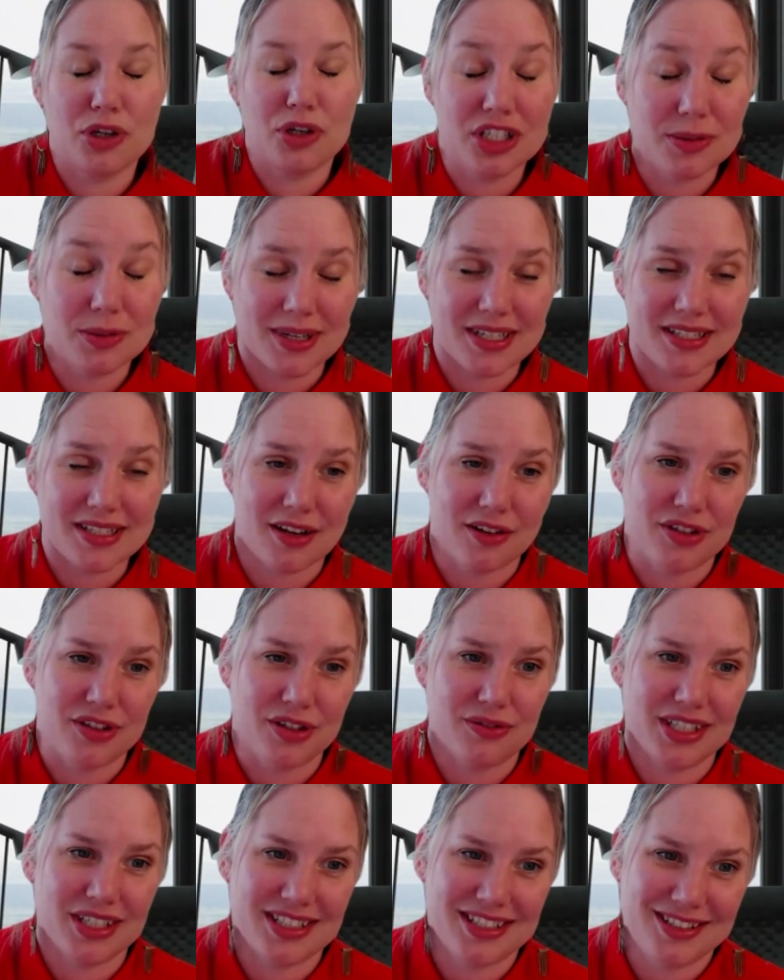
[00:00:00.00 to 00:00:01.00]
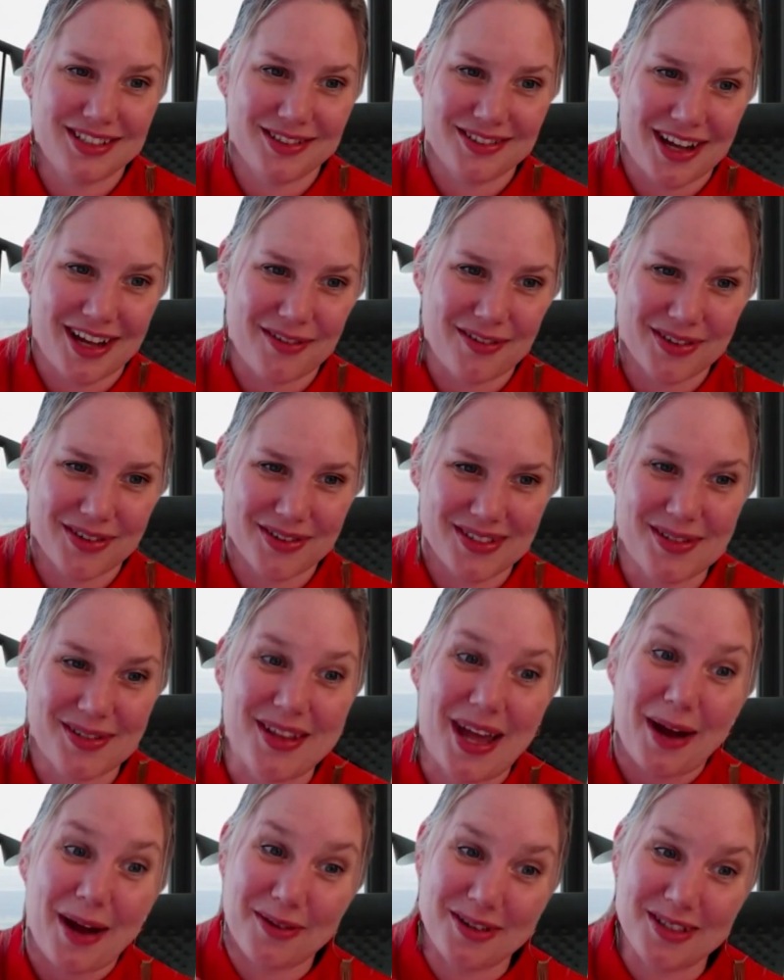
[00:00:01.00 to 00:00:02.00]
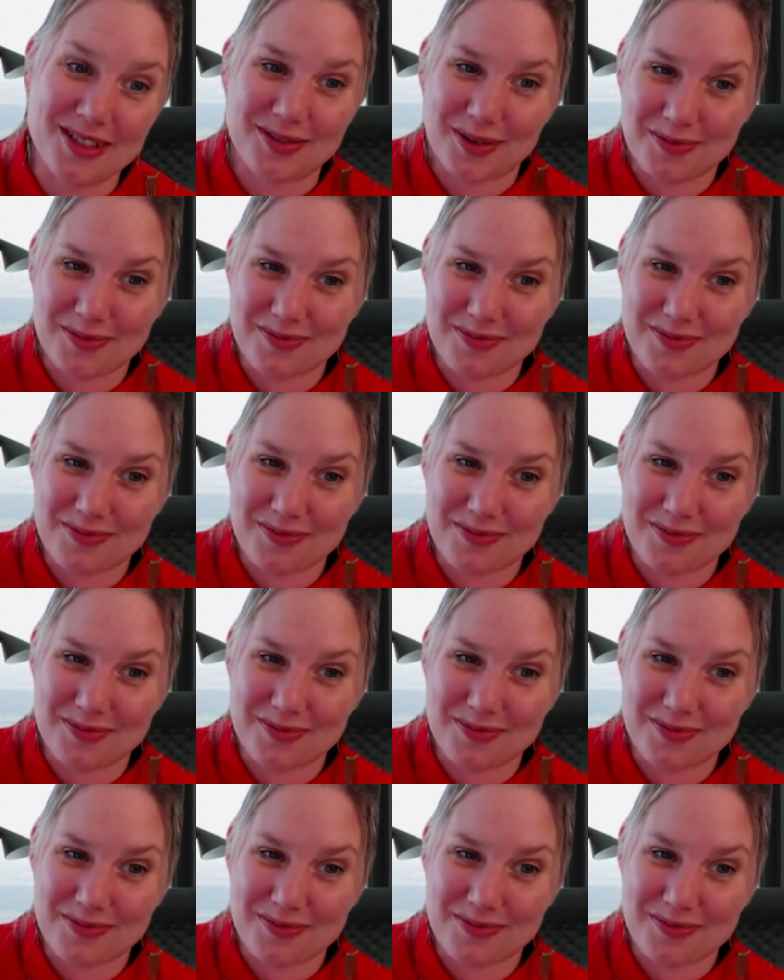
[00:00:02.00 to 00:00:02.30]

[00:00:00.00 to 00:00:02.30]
myself to reach new levels. So that one's for